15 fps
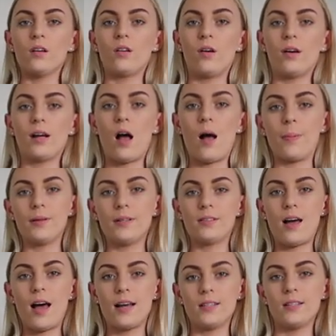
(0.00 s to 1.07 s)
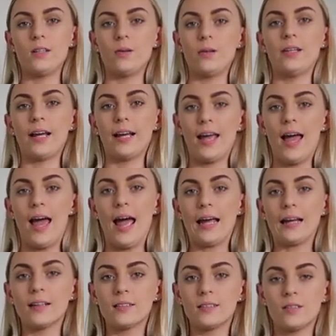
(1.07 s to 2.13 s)
going up a size so it like
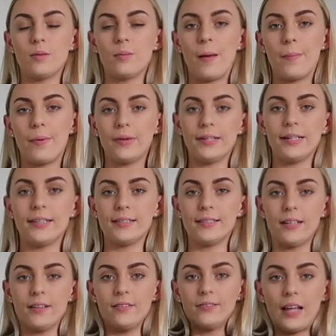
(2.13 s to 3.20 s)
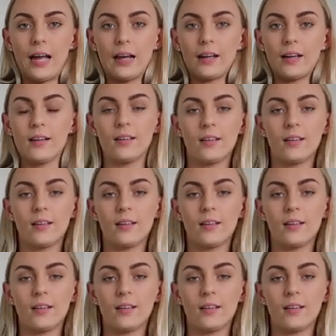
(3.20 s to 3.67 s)
hangs on my body instead of like